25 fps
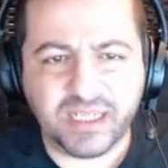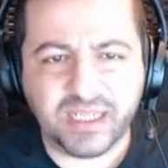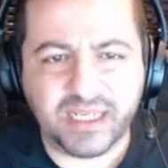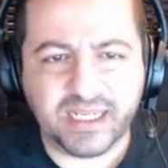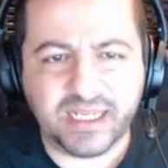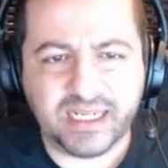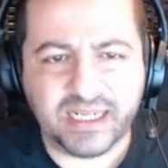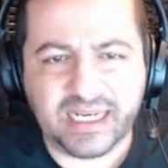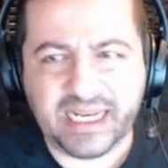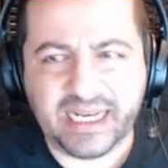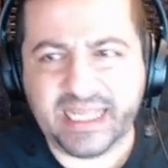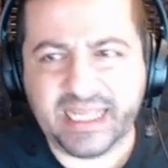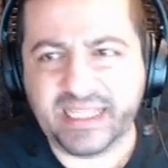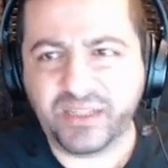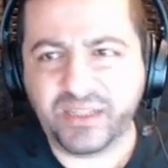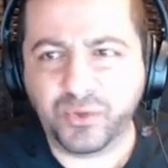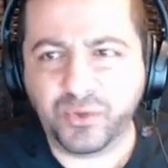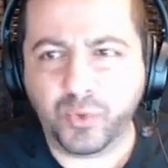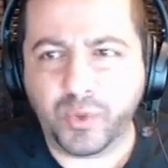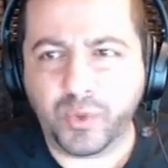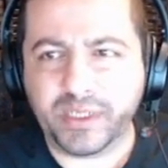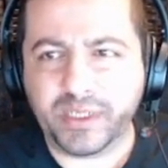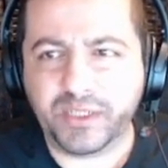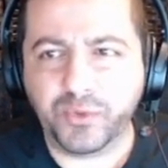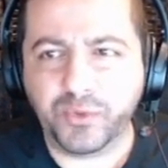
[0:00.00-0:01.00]
late
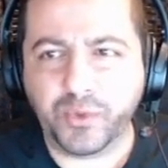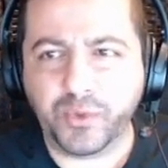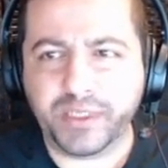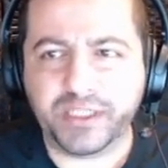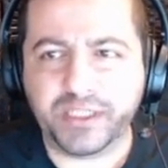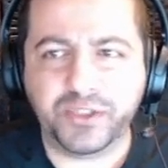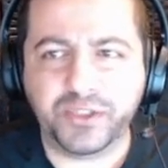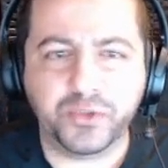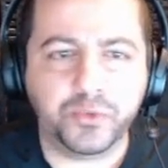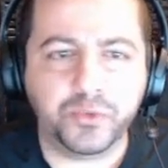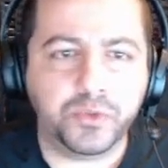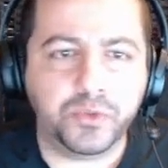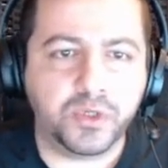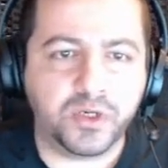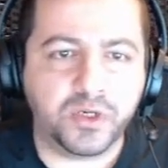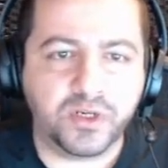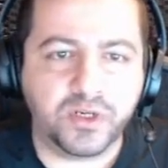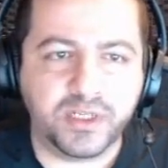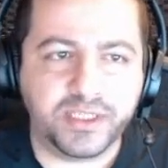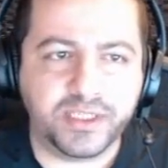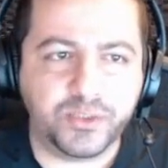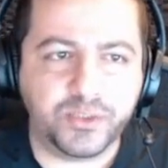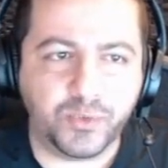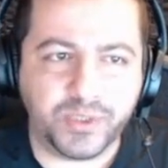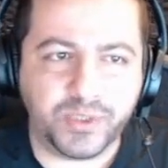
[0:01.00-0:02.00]
2022,
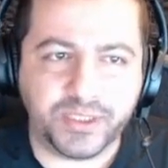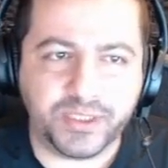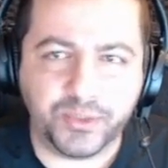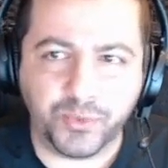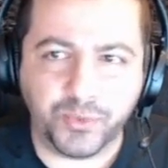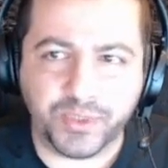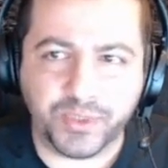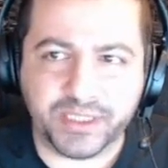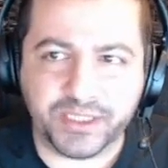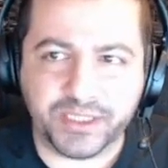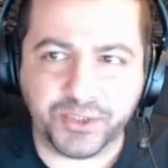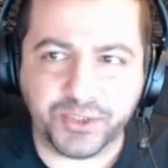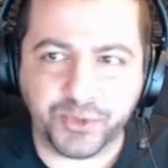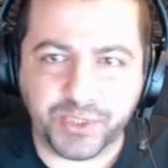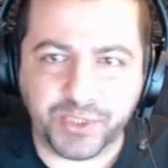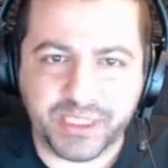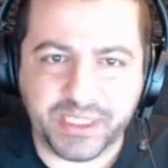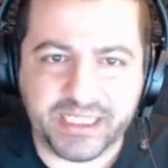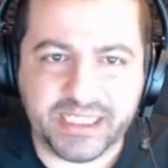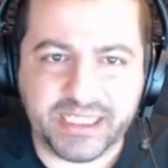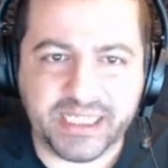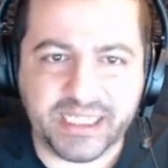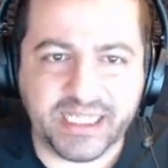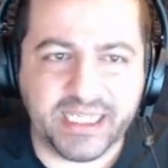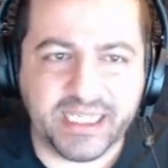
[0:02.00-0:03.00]
early
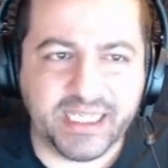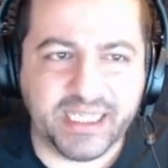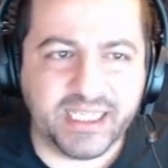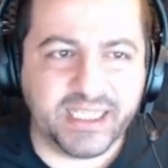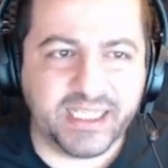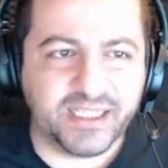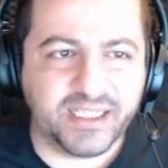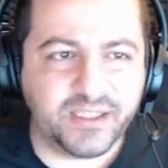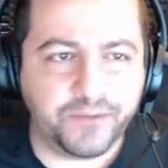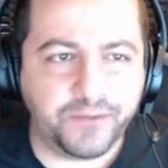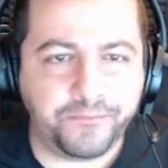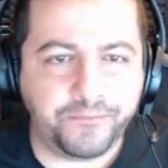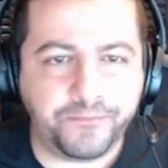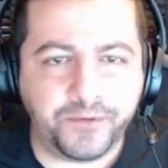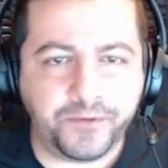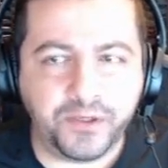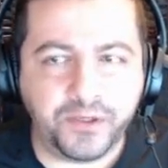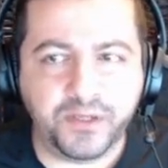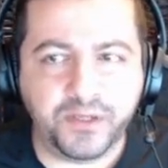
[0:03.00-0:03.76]
2023. The full